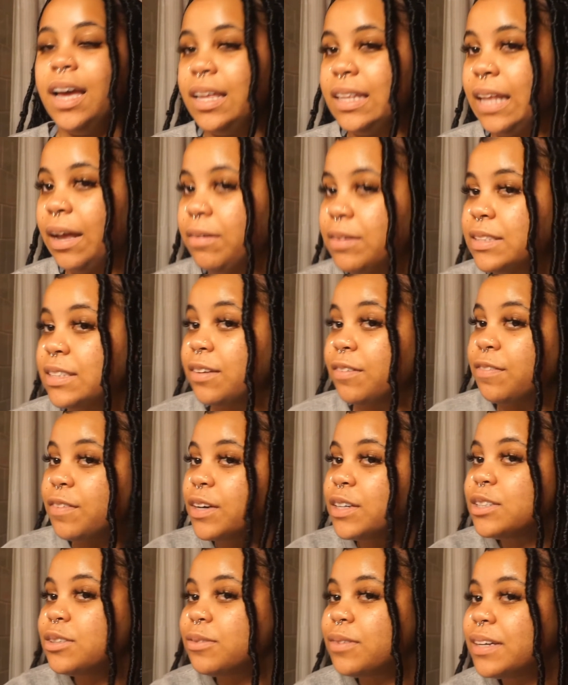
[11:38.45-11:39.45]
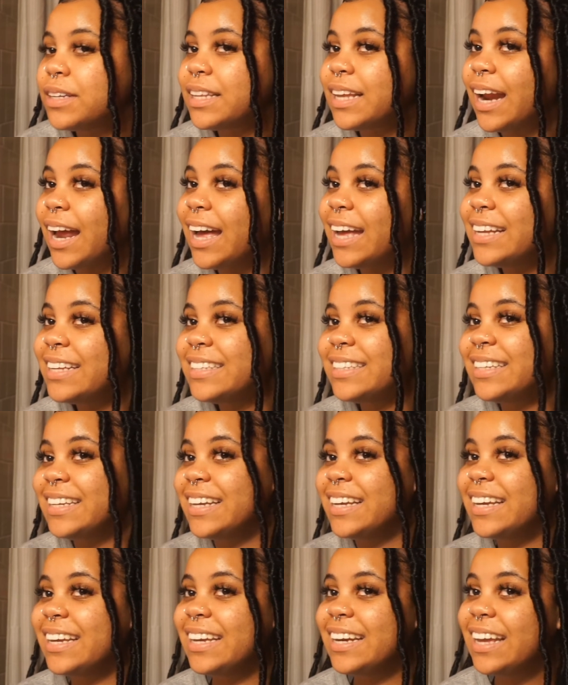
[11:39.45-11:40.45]
That was the first one that I
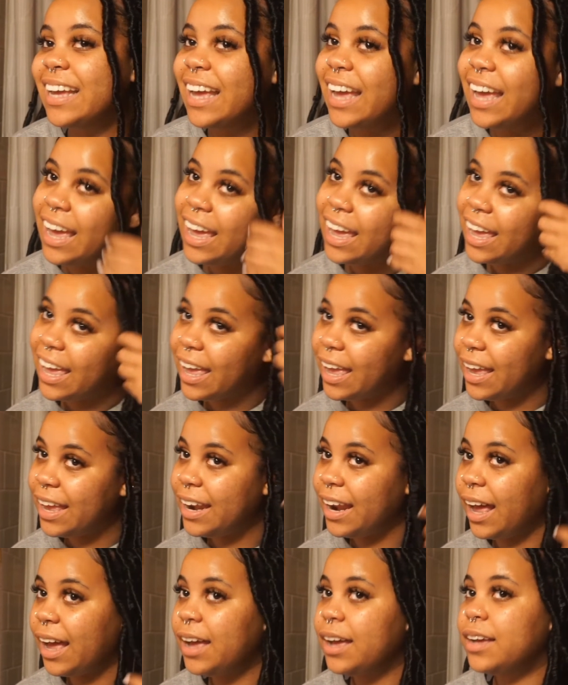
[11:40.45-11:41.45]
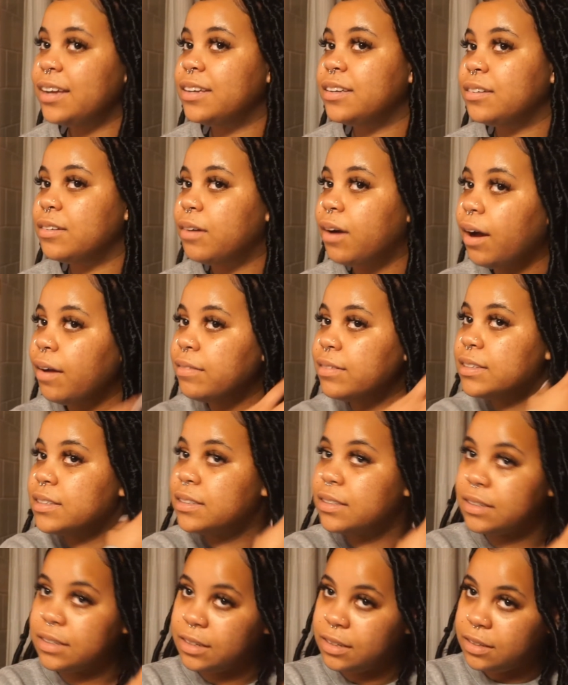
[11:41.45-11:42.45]
did, and I, you know,
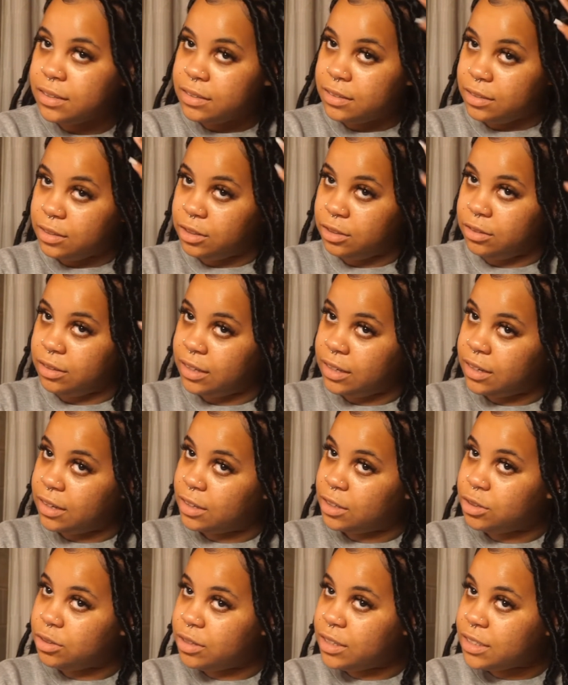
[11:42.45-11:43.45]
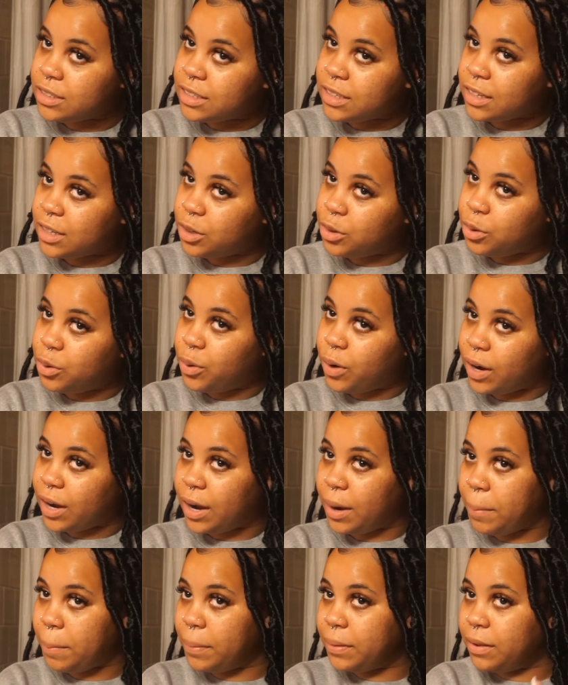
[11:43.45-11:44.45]
obviously you need to do a
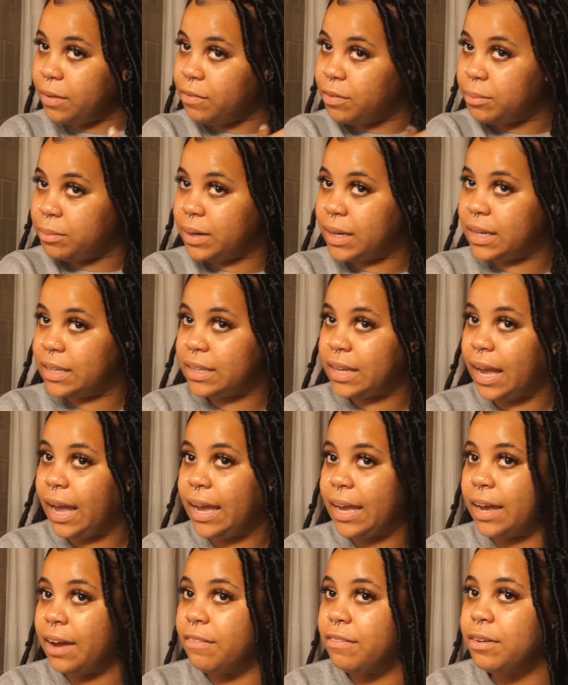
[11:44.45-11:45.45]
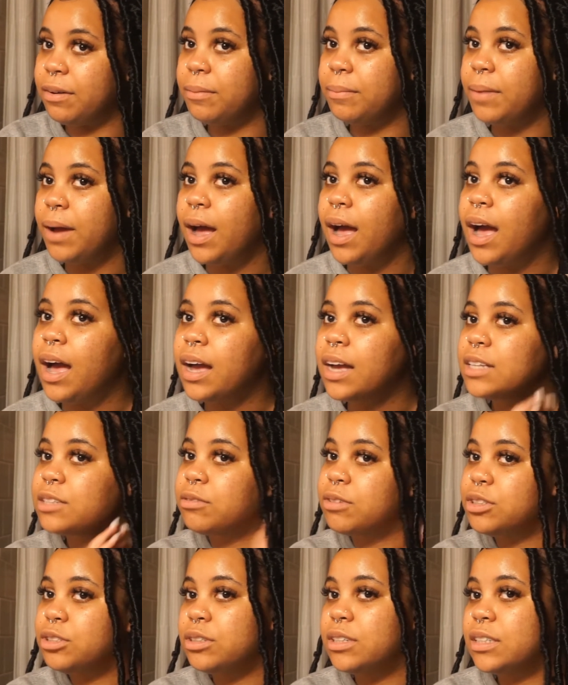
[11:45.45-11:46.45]
couple of them to get the hang of them, because
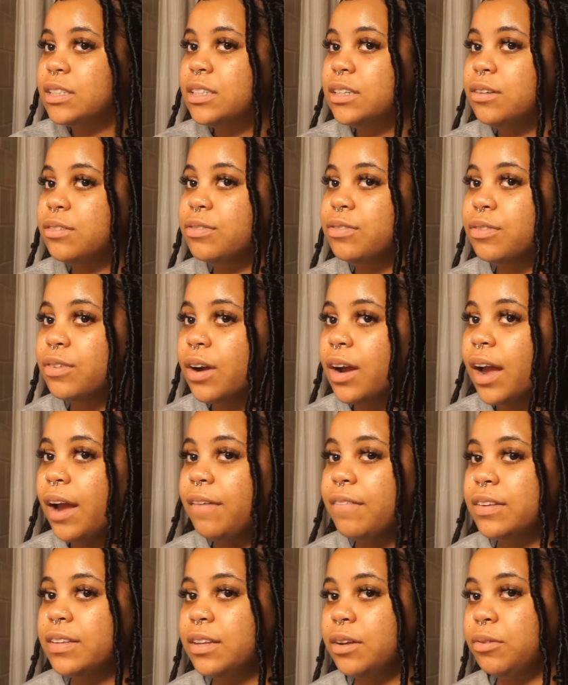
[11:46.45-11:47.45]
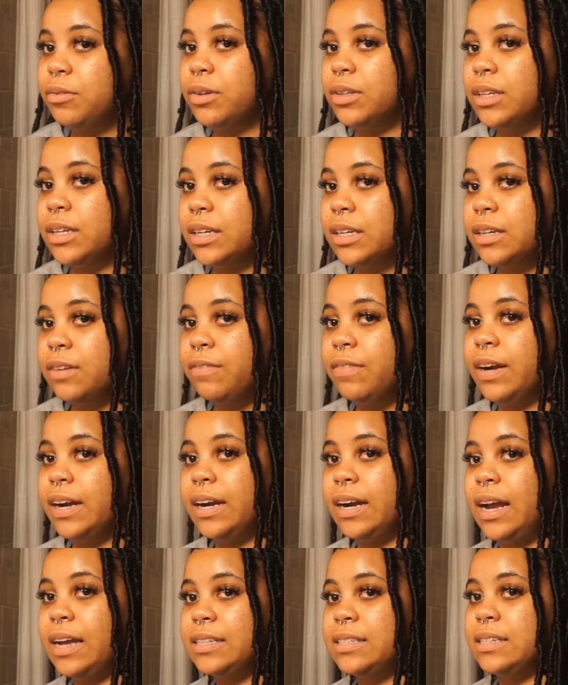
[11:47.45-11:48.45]
once you get to the front, everything will look
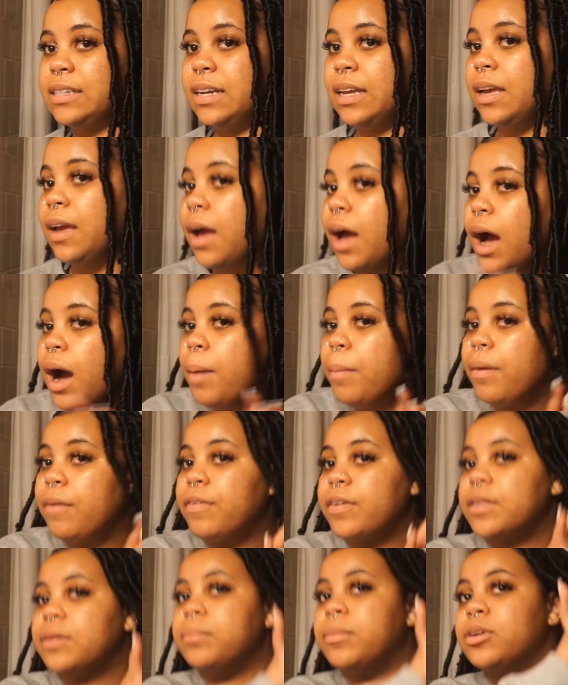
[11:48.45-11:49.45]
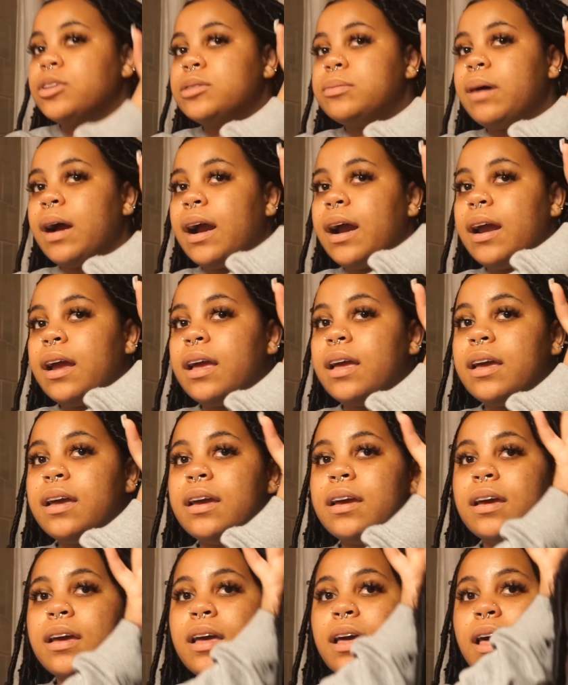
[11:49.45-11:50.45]
very nice and neat. But for the most part,
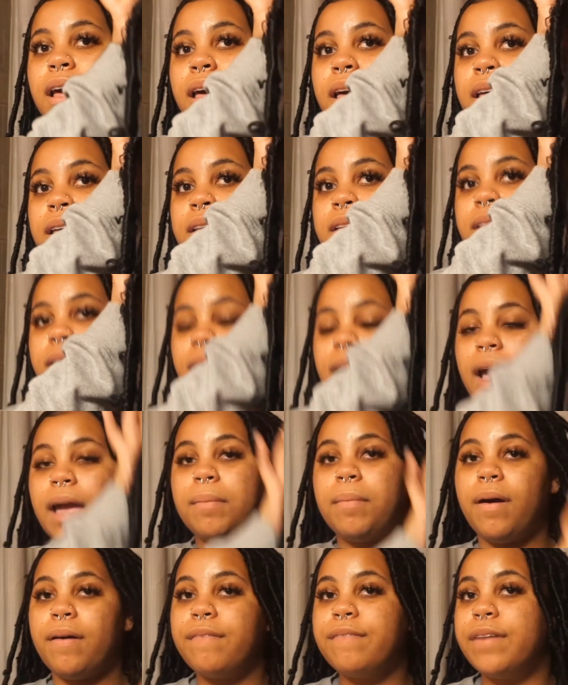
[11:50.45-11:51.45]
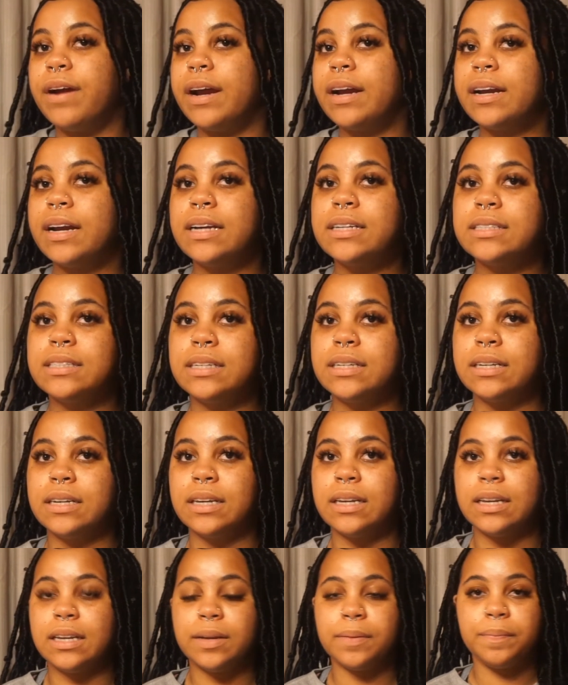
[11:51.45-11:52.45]
they came out very nice and
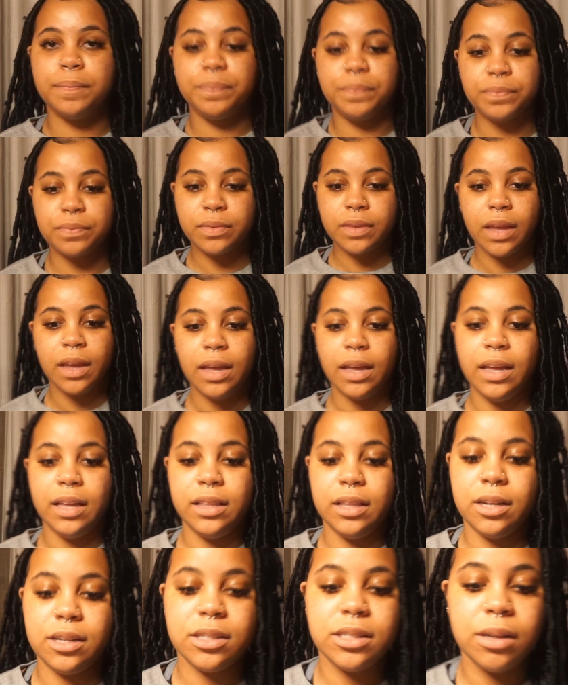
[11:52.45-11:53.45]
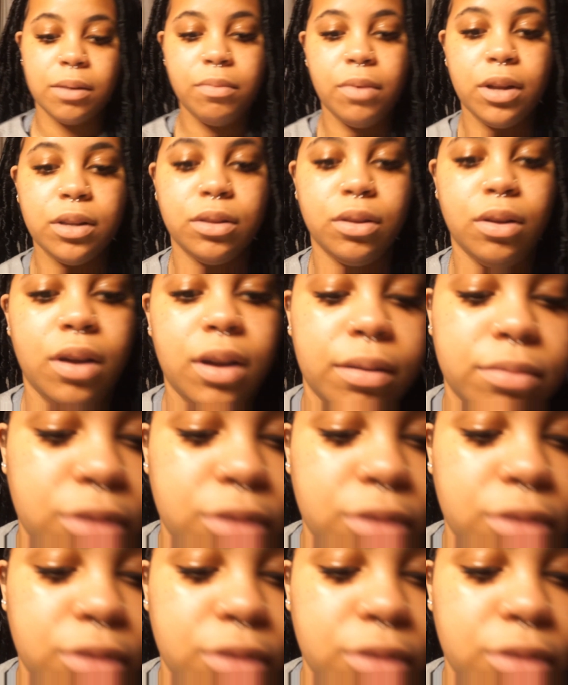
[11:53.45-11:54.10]
neat. They're somewhat long.